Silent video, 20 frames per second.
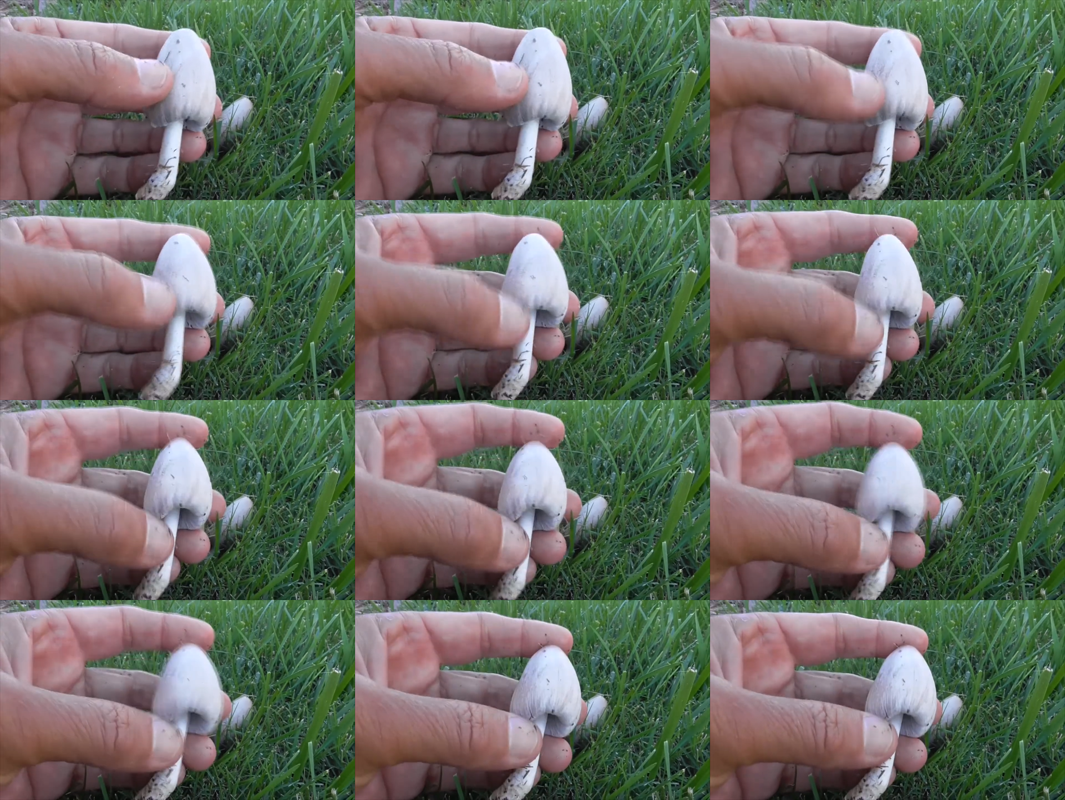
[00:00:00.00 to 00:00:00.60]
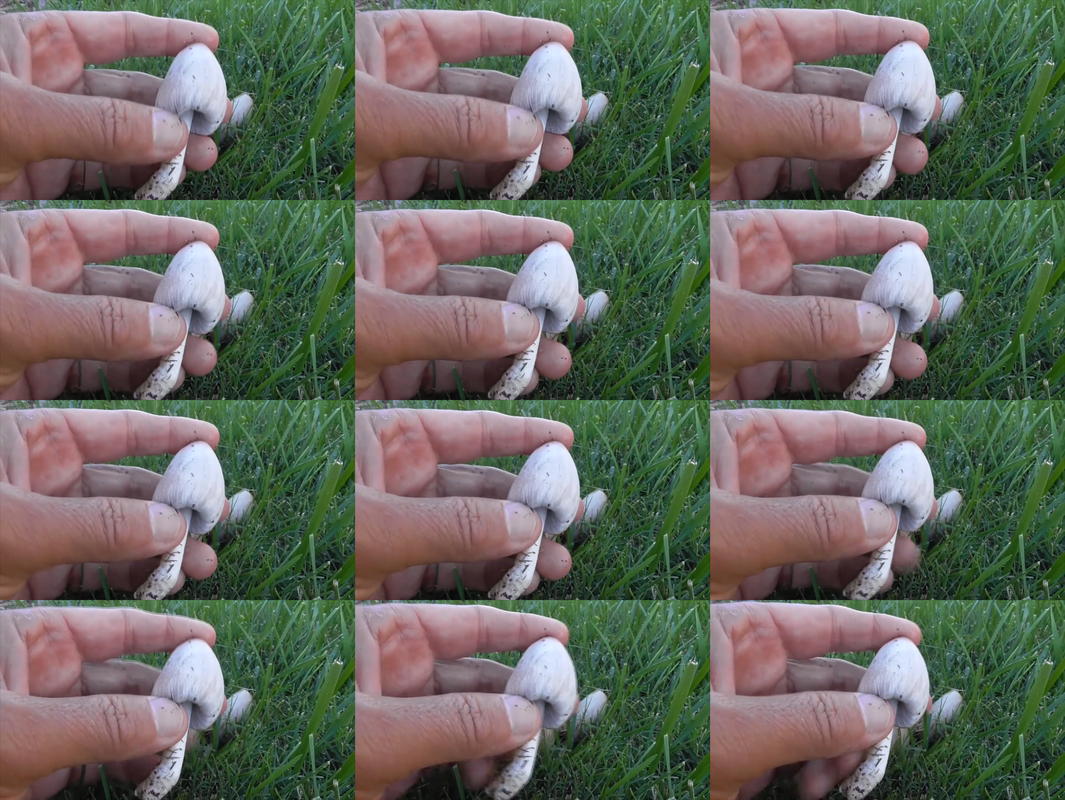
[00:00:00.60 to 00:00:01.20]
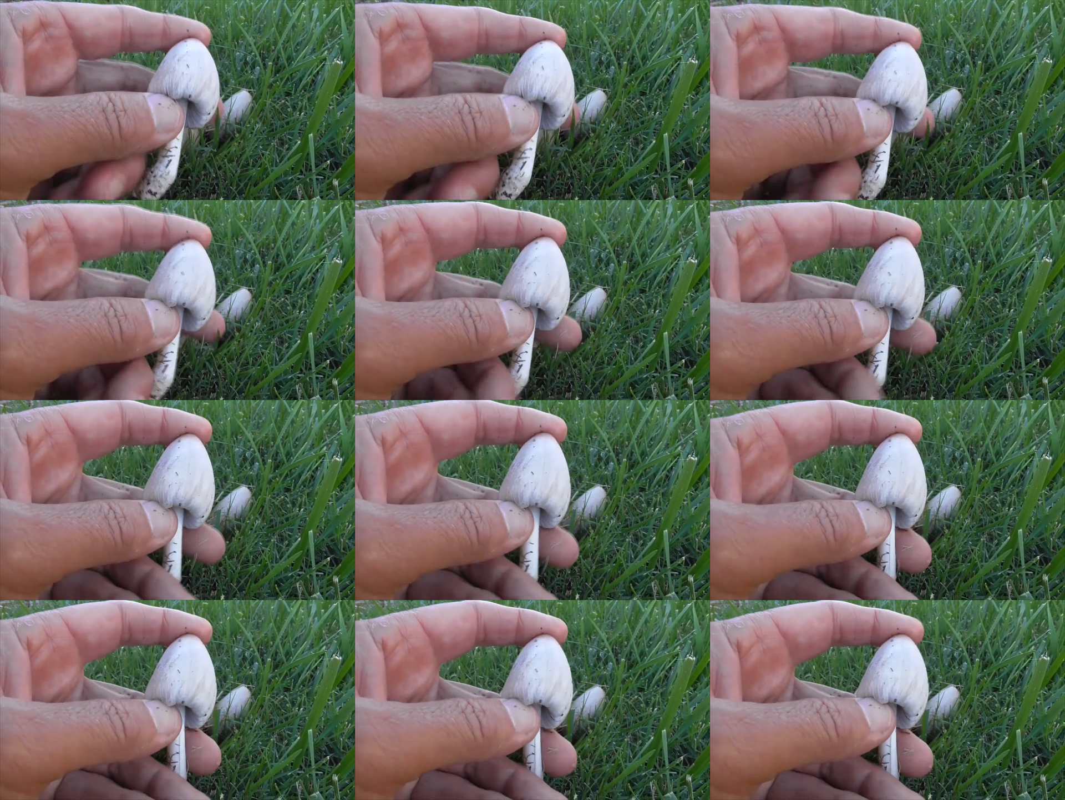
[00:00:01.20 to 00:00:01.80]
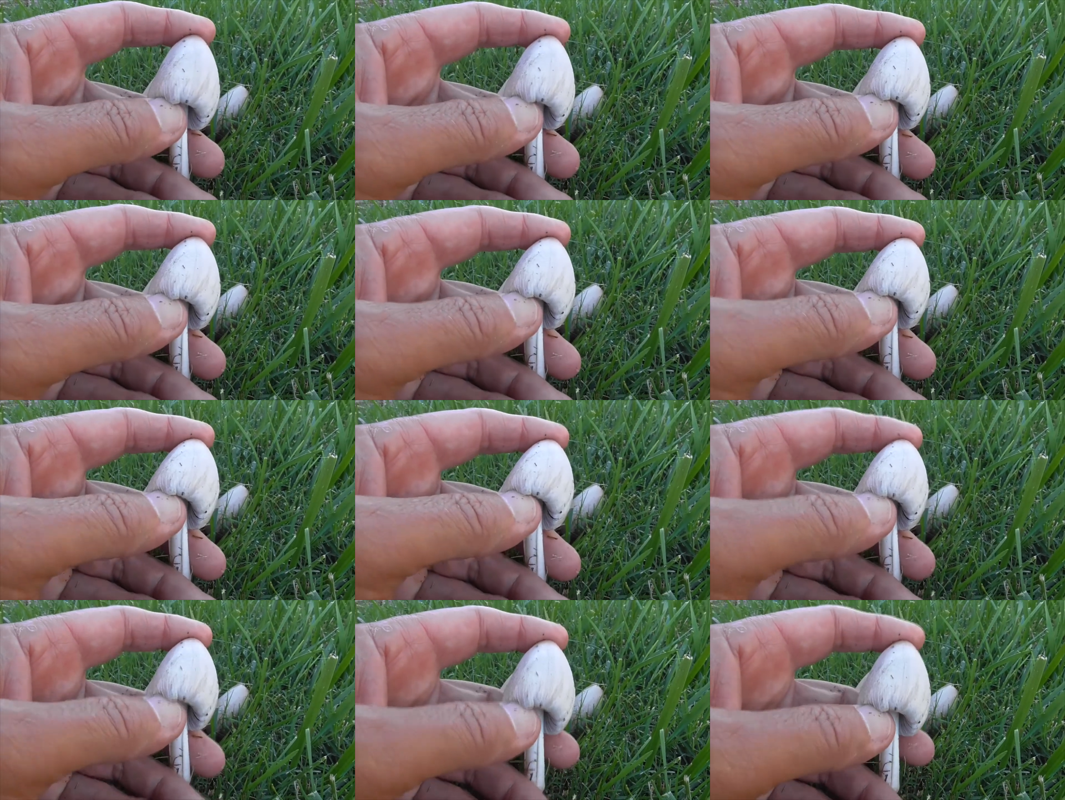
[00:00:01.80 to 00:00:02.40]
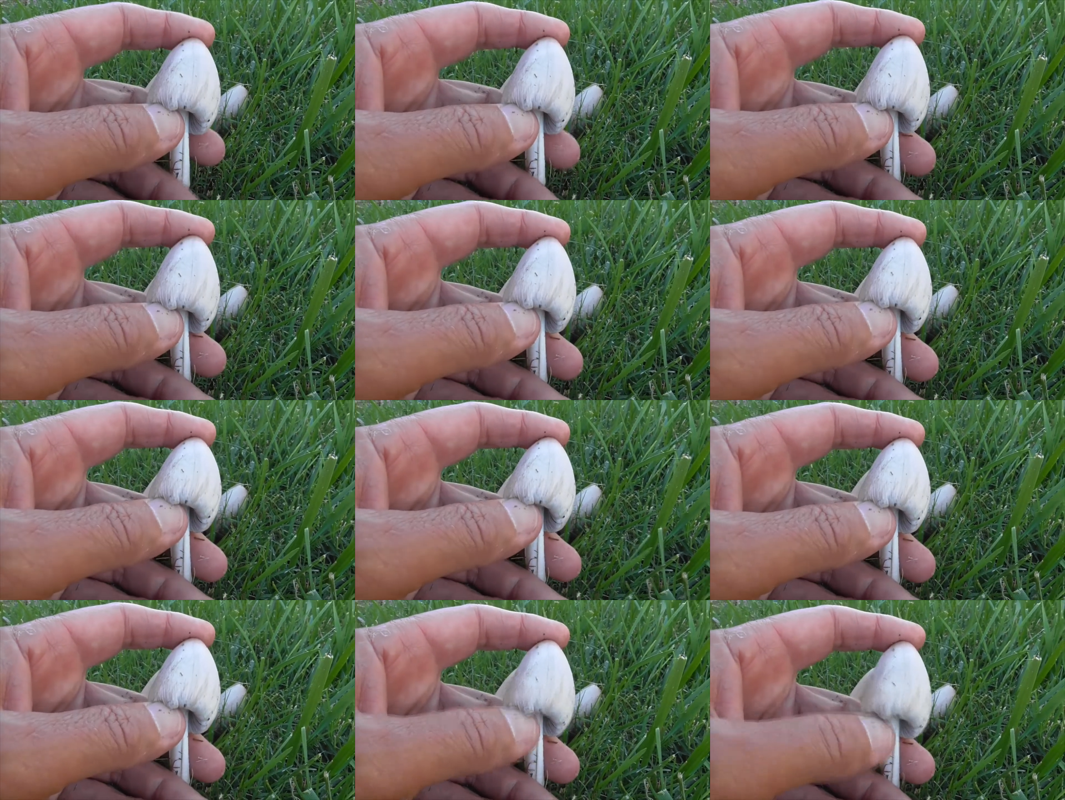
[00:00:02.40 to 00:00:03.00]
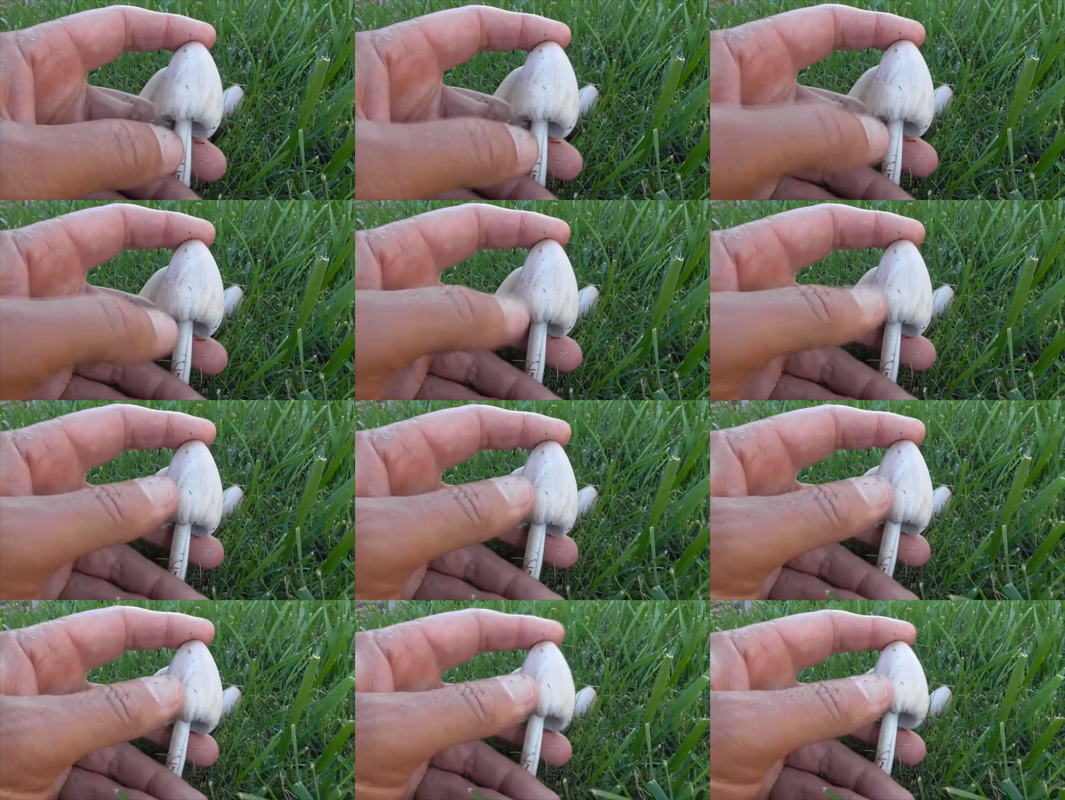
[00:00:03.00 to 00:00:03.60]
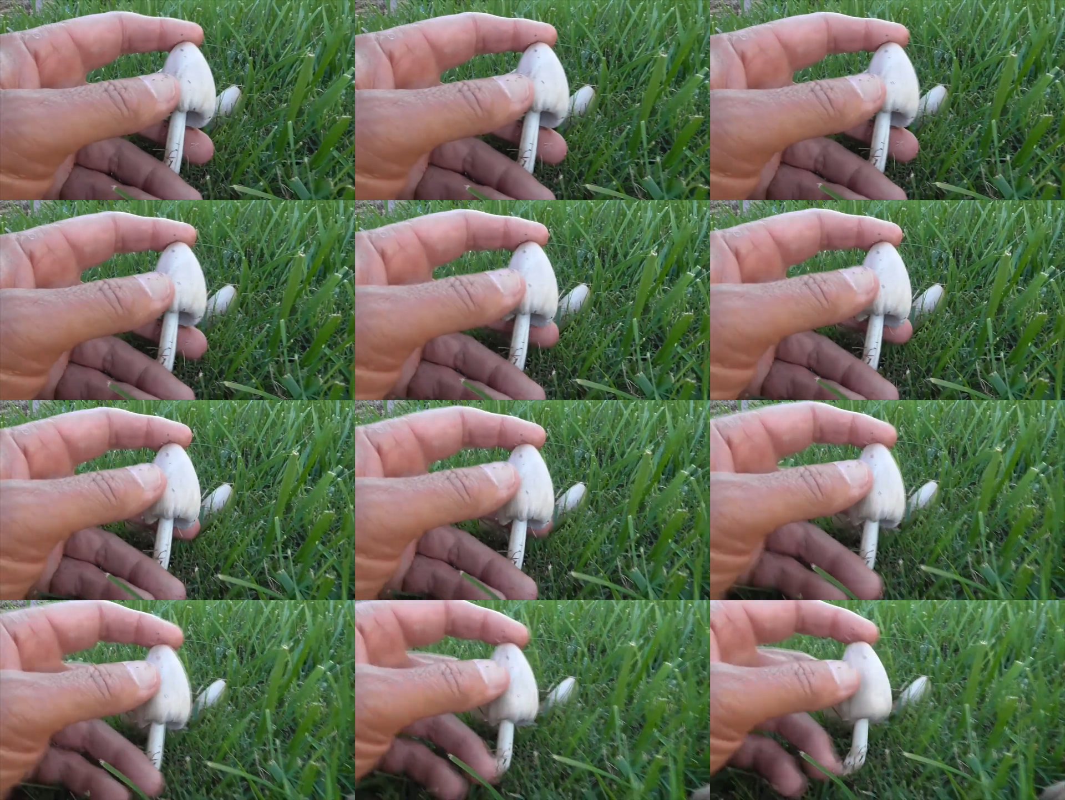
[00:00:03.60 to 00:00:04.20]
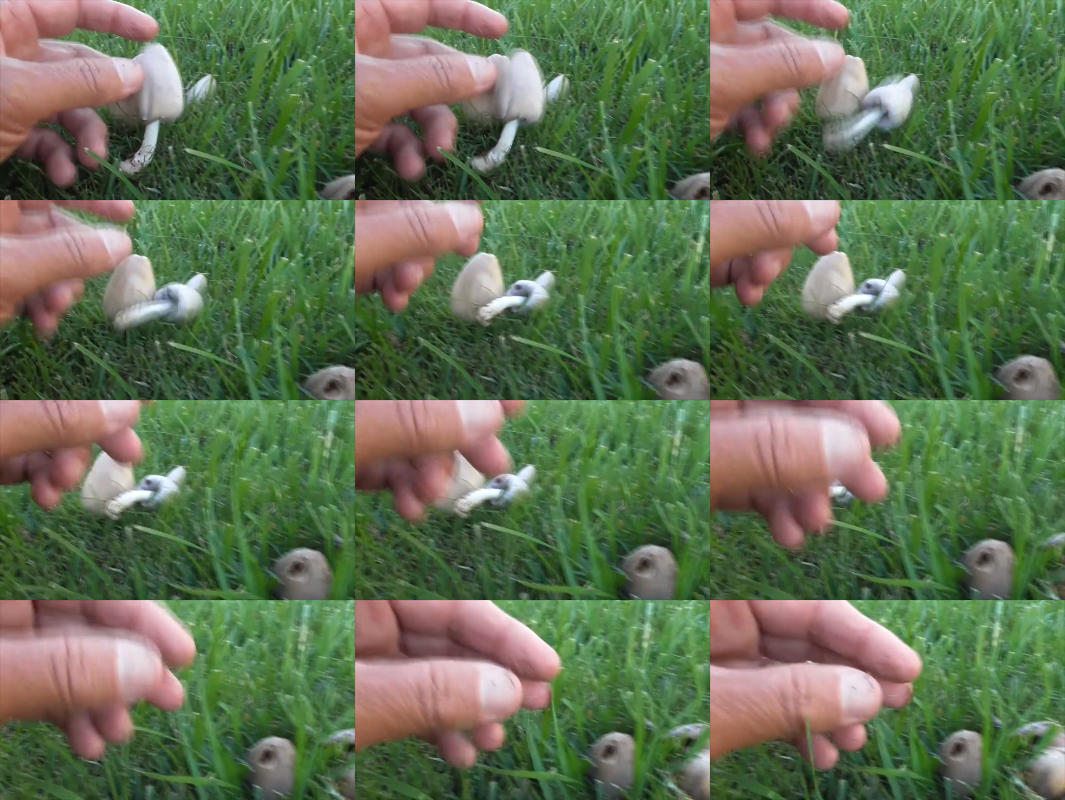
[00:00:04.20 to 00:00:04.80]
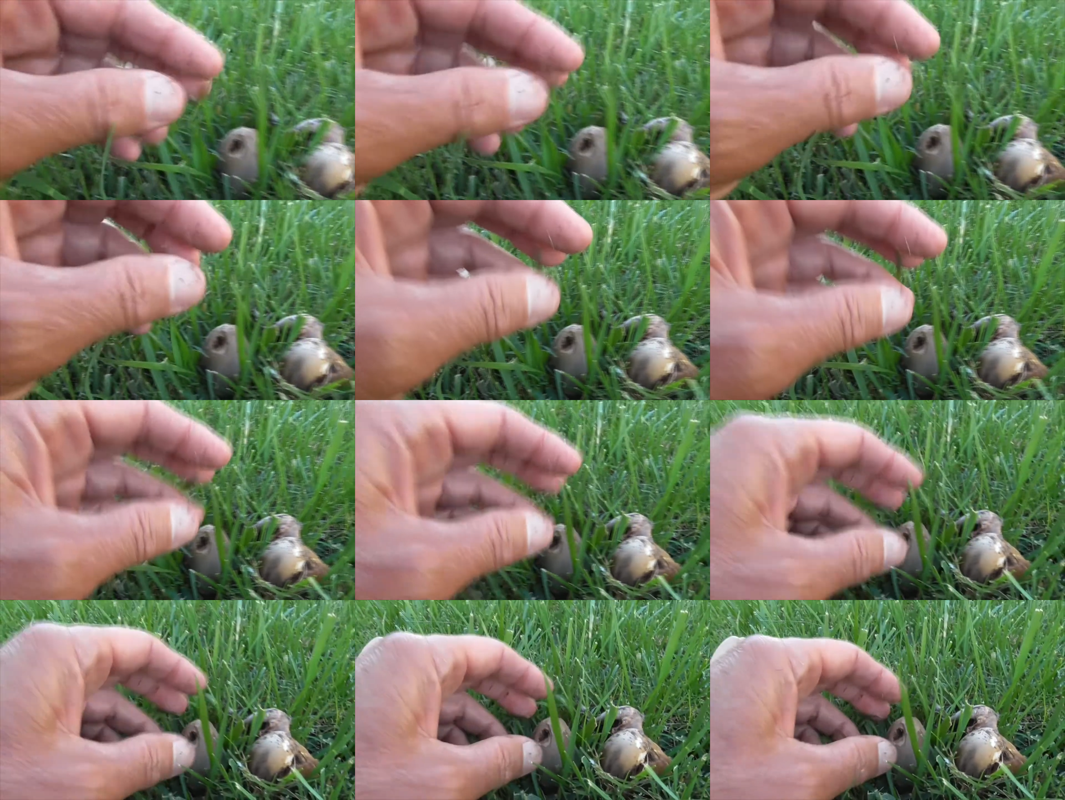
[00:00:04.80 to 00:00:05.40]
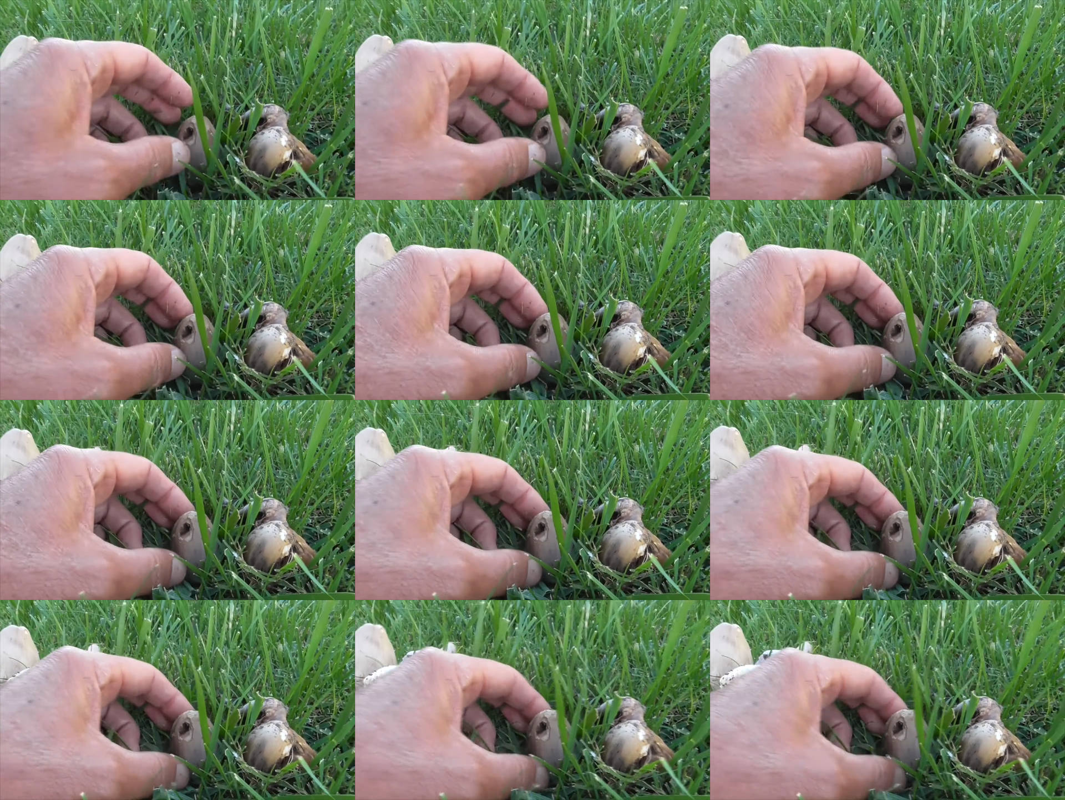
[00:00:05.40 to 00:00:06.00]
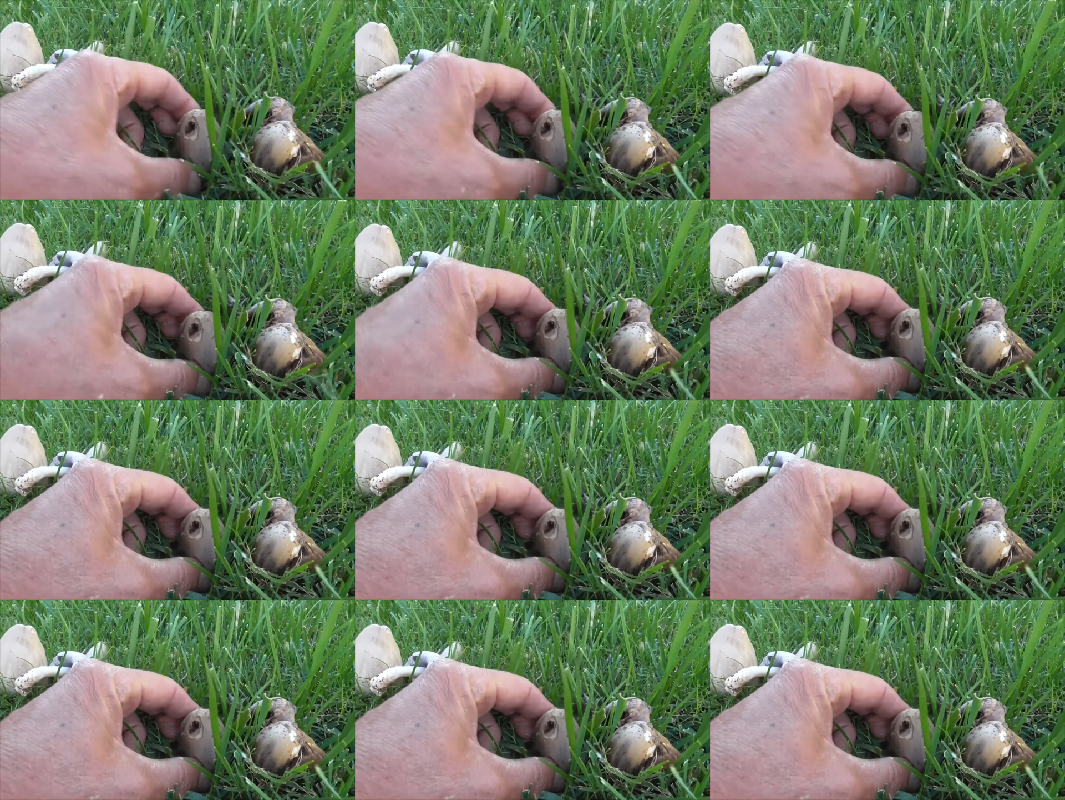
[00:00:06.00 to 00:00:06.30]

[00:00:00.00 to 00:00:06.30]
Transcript: (no speaker visible)